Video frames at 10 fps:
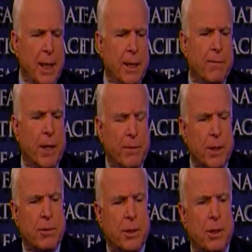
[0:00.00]
If
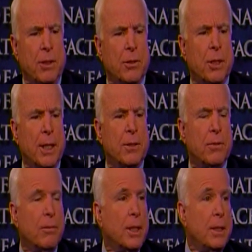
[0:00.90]
Governor Christie decides
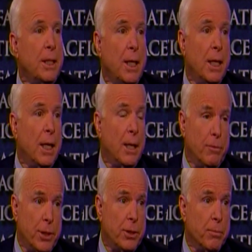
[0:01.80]
to run, I
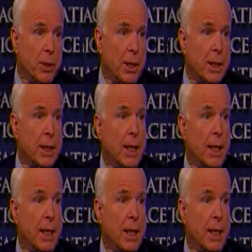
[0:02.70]
wish him luck.